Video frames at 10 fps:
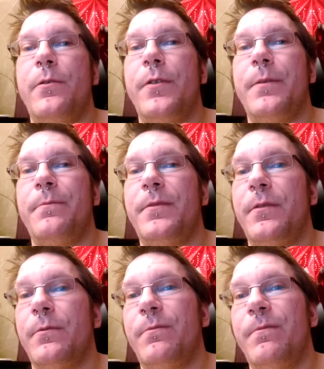or
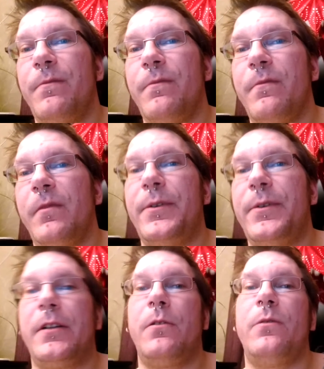the
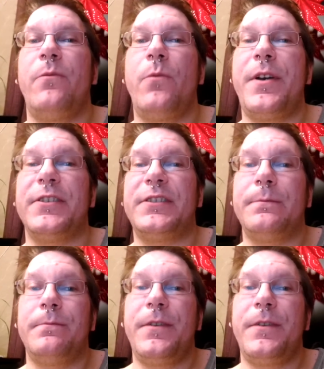real cold winters,